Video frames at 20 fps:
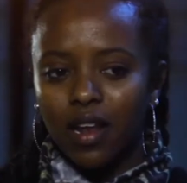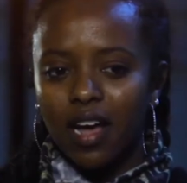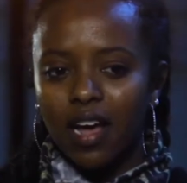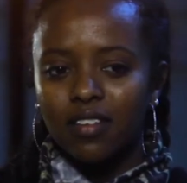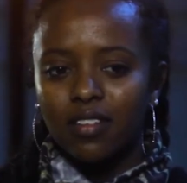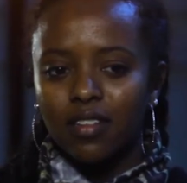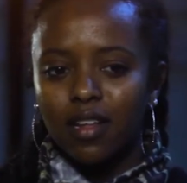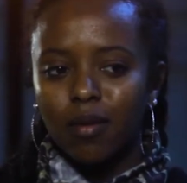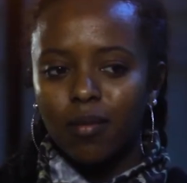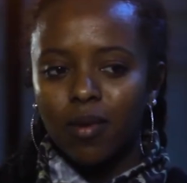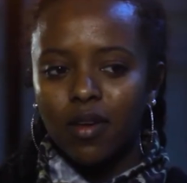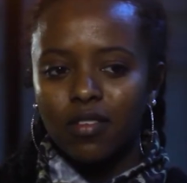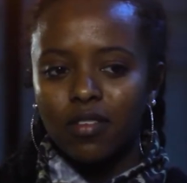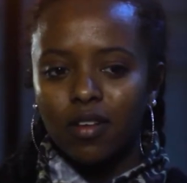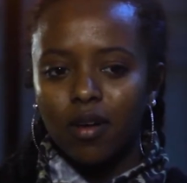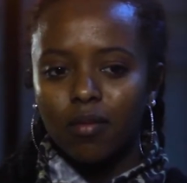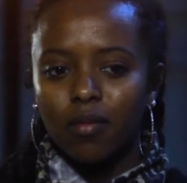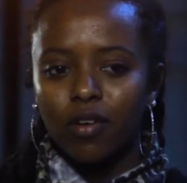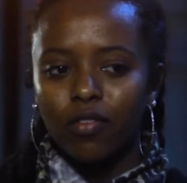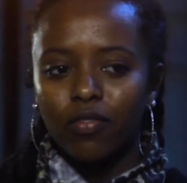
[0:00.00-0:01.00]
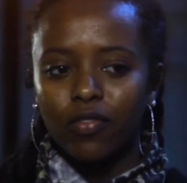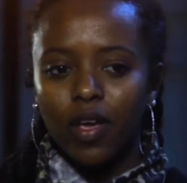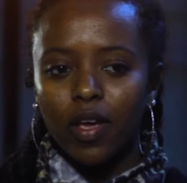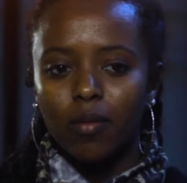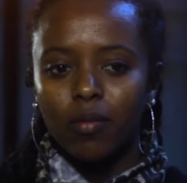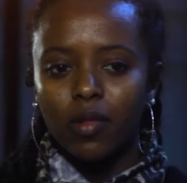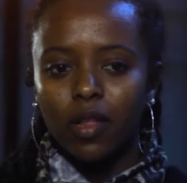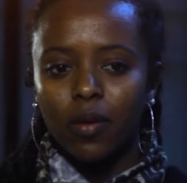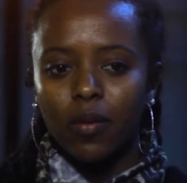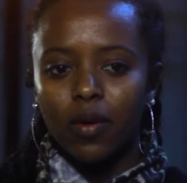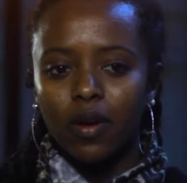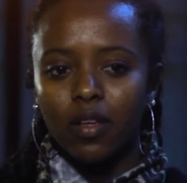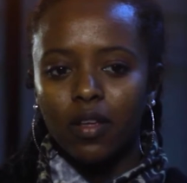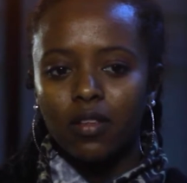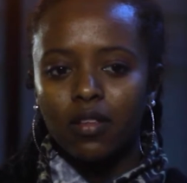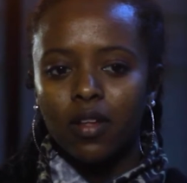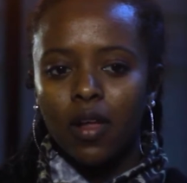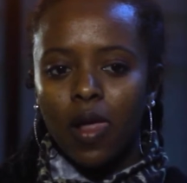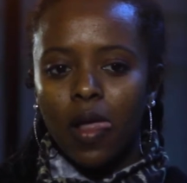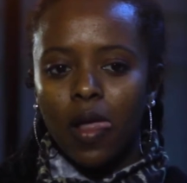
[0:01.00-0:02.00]
last time I saw my family
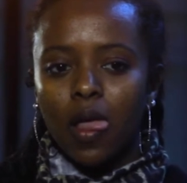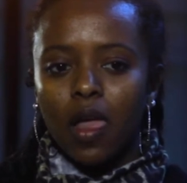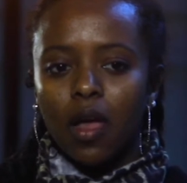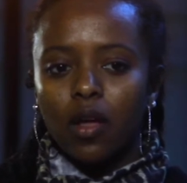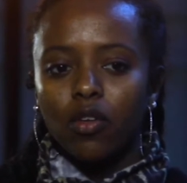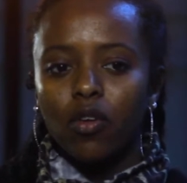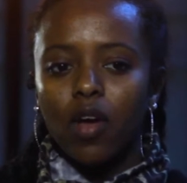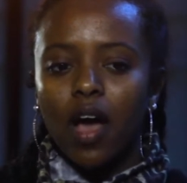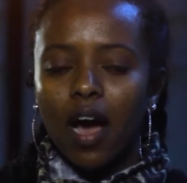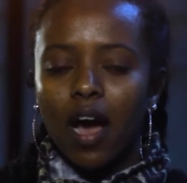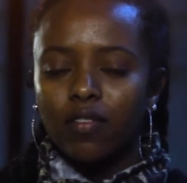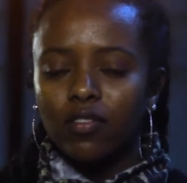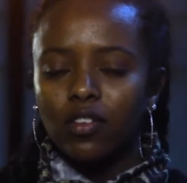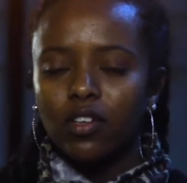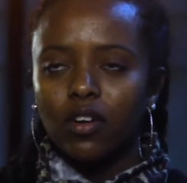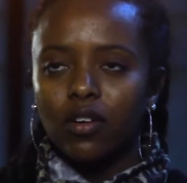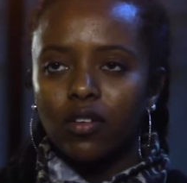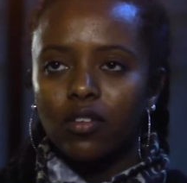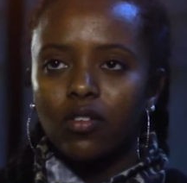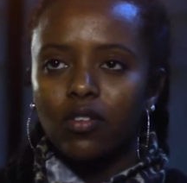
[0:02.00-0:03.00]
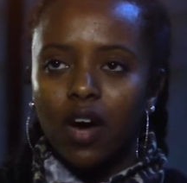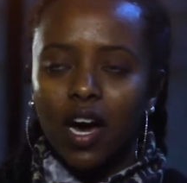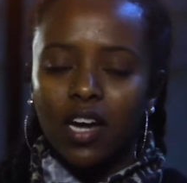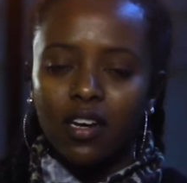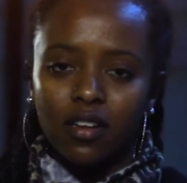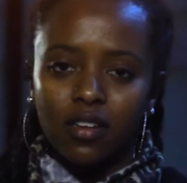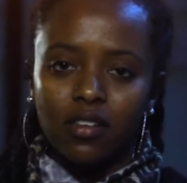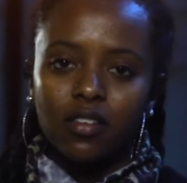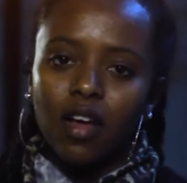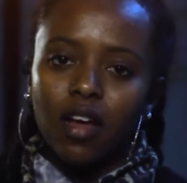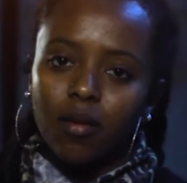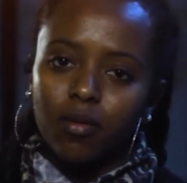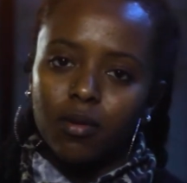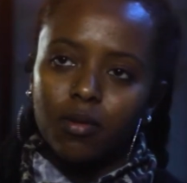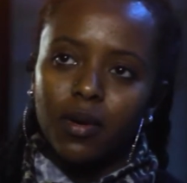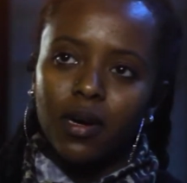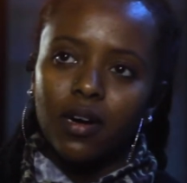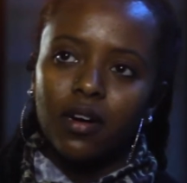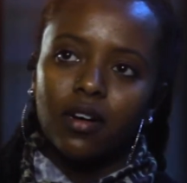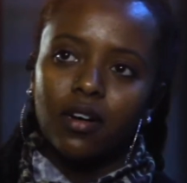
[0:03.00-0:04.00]
was, you have to go to Addis
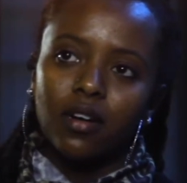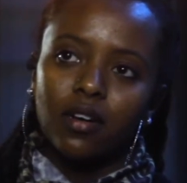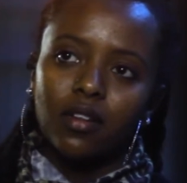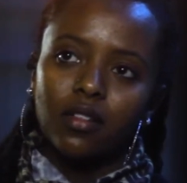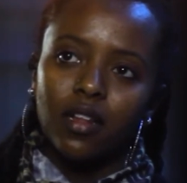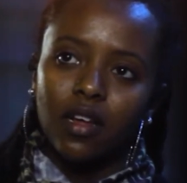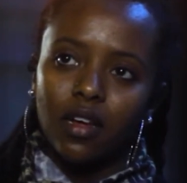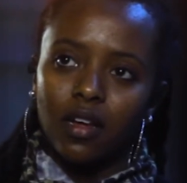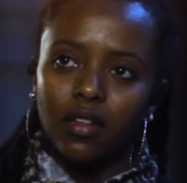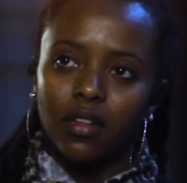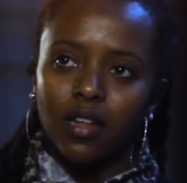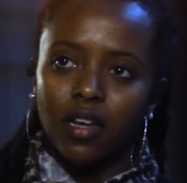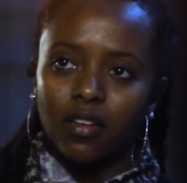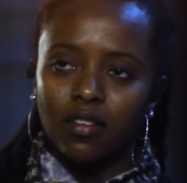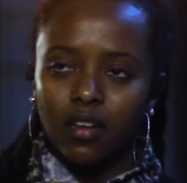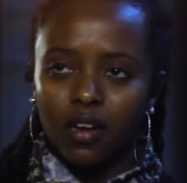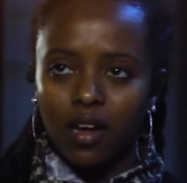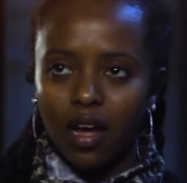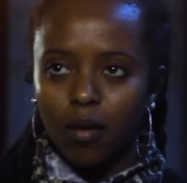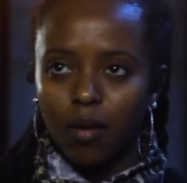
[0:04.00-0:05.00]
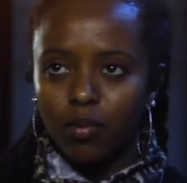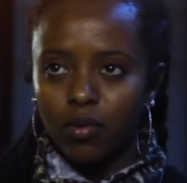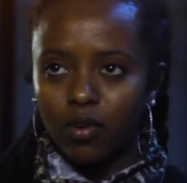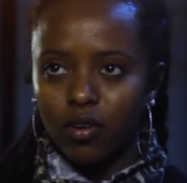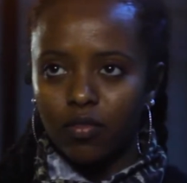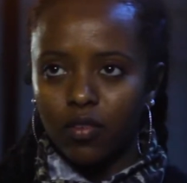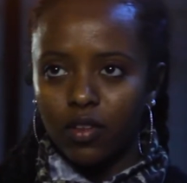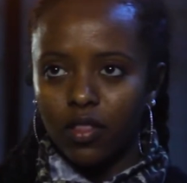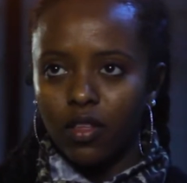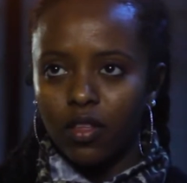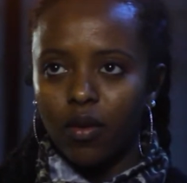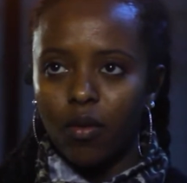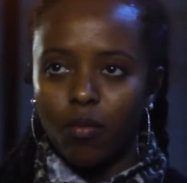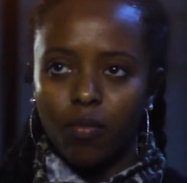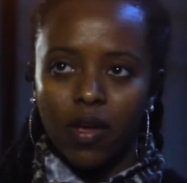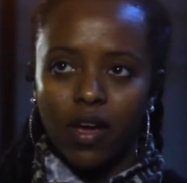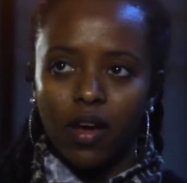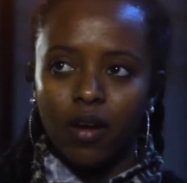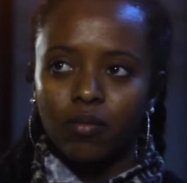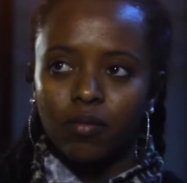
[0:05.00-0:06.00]
Ababa, that's the capital of
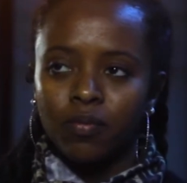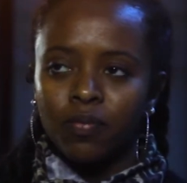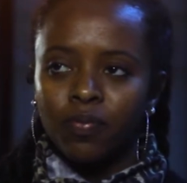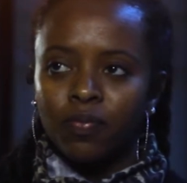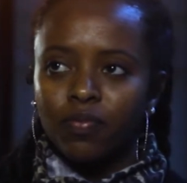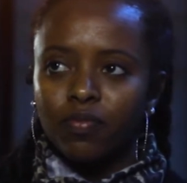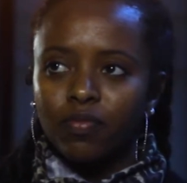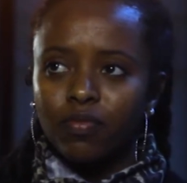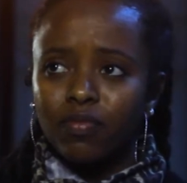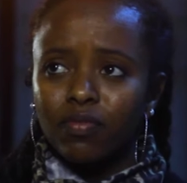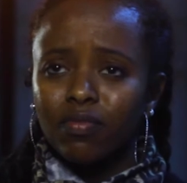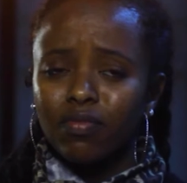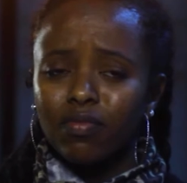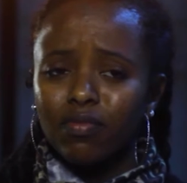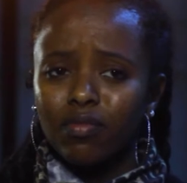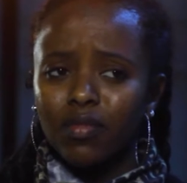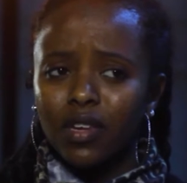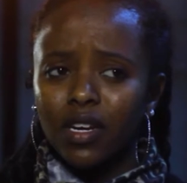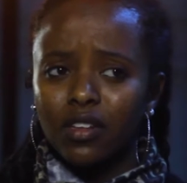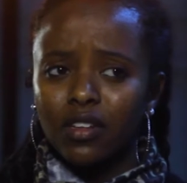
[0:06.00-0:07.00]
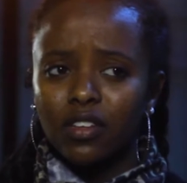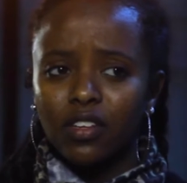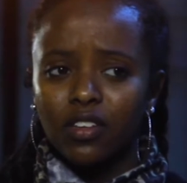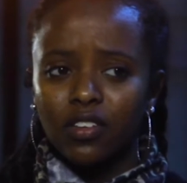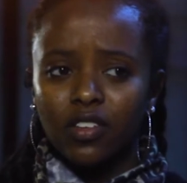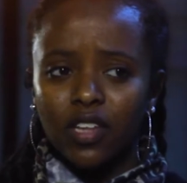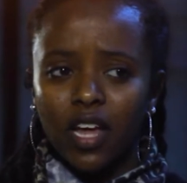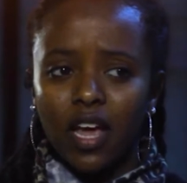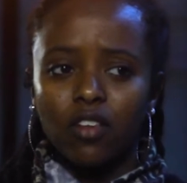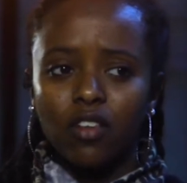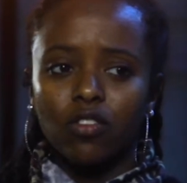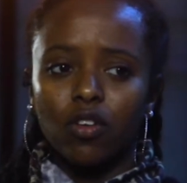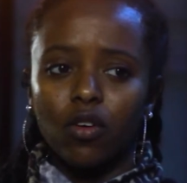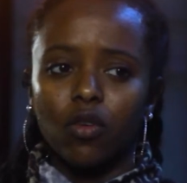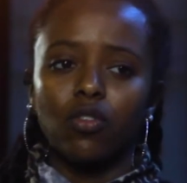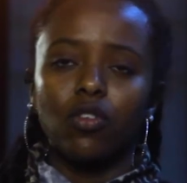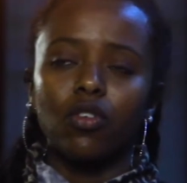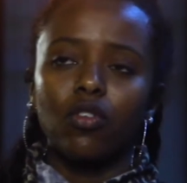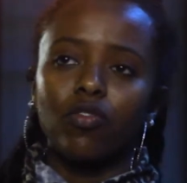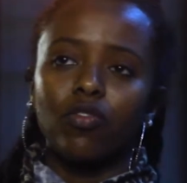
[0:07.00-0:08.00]
Ethiopia, to stay
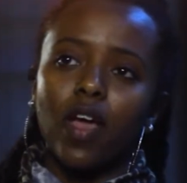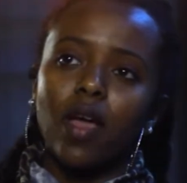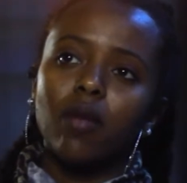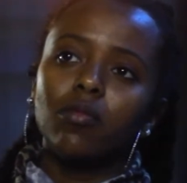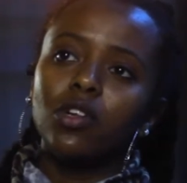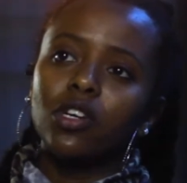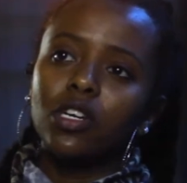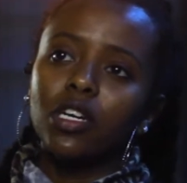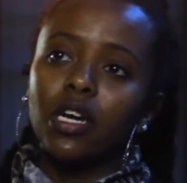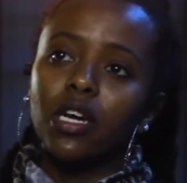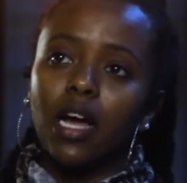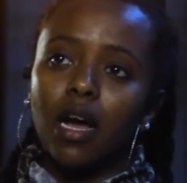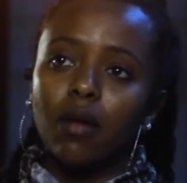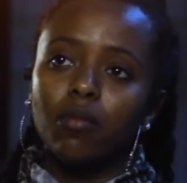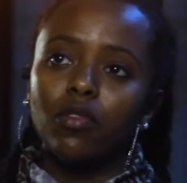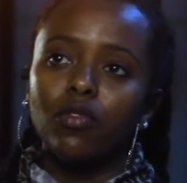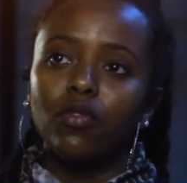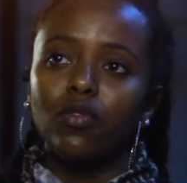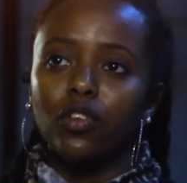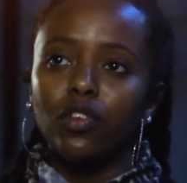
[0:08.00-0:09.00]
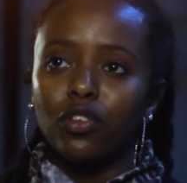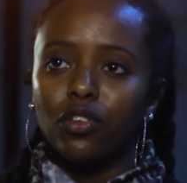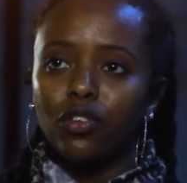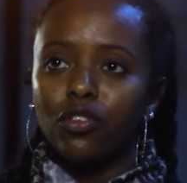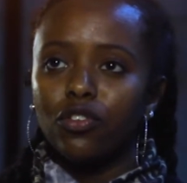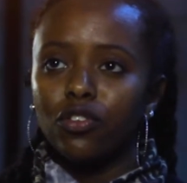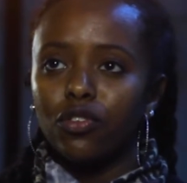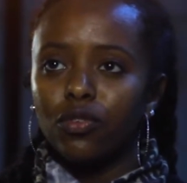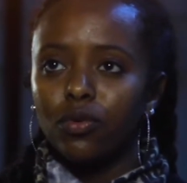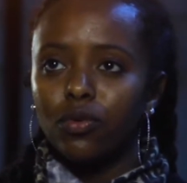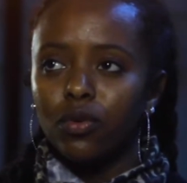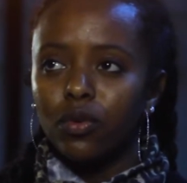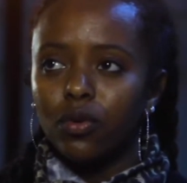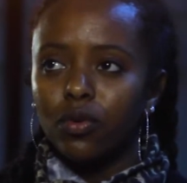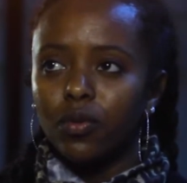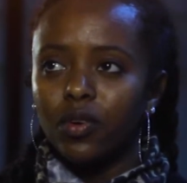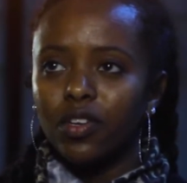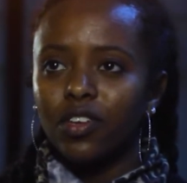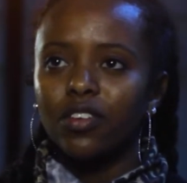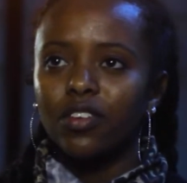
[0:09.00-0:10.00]
so your family can come and visit you,
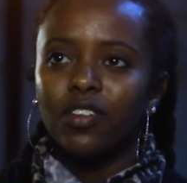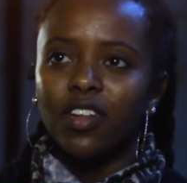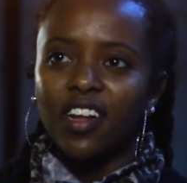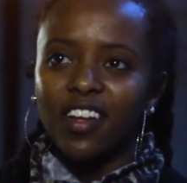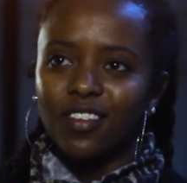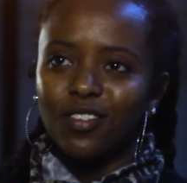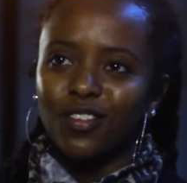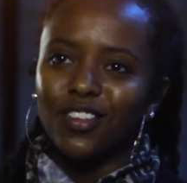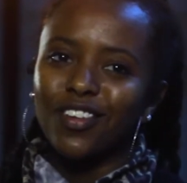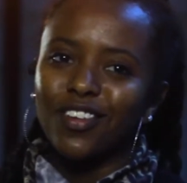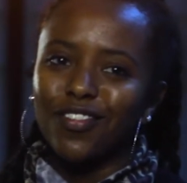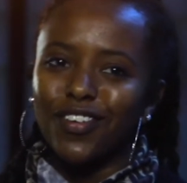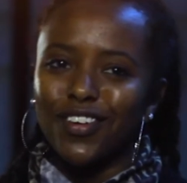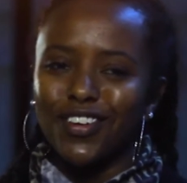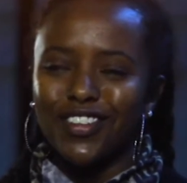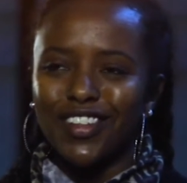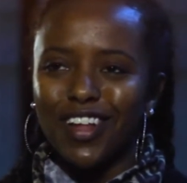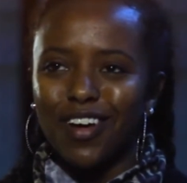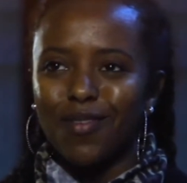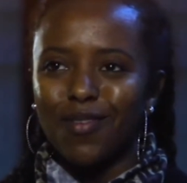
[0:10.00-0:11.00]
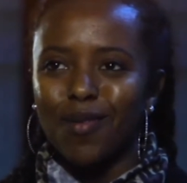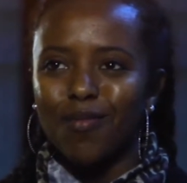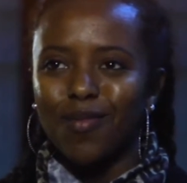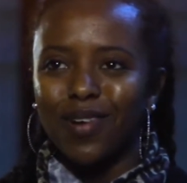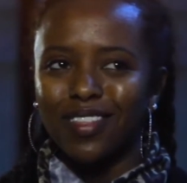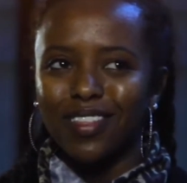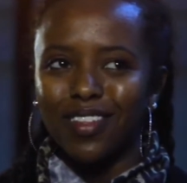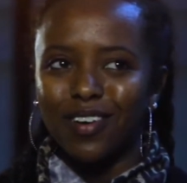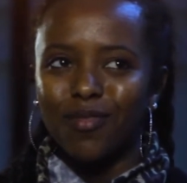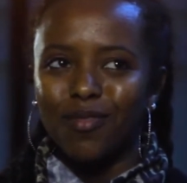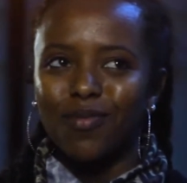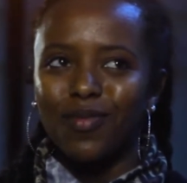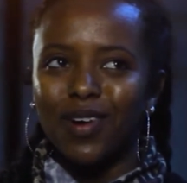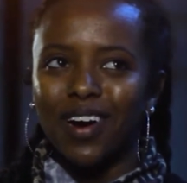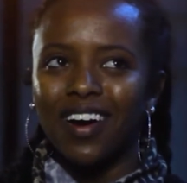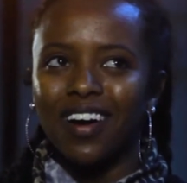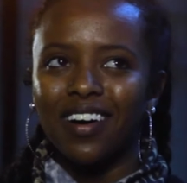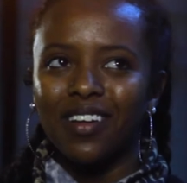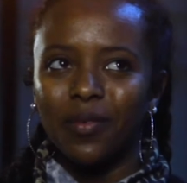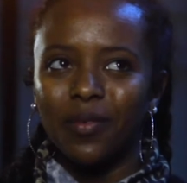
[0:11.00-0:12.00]
which is, that's the first time I met them,
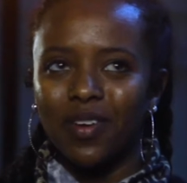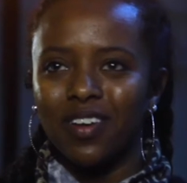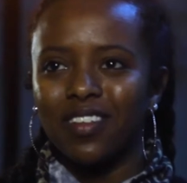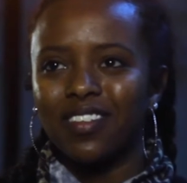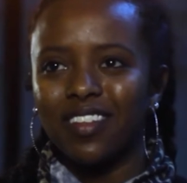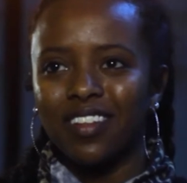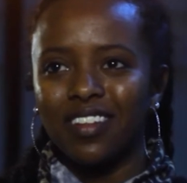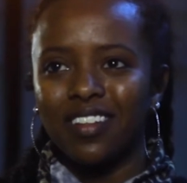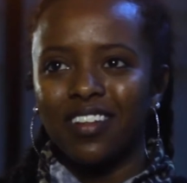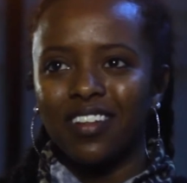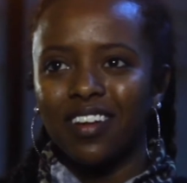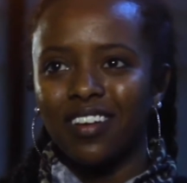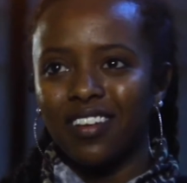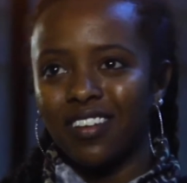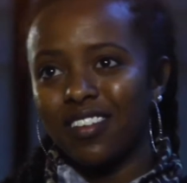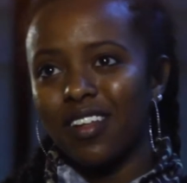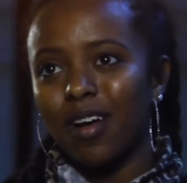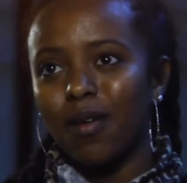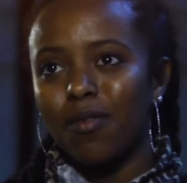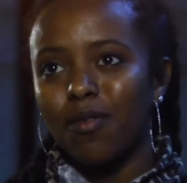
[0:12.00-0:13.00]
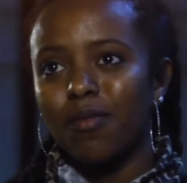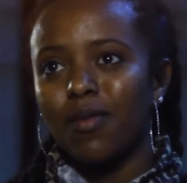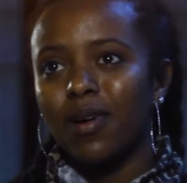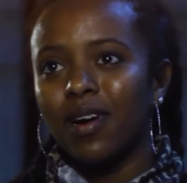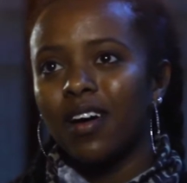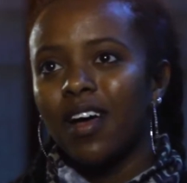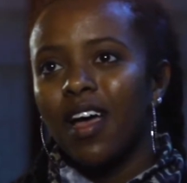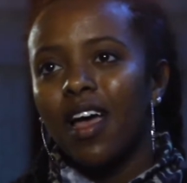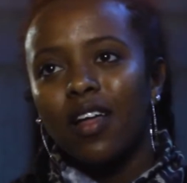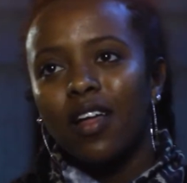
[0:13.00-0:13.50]
was at Addis Ababa,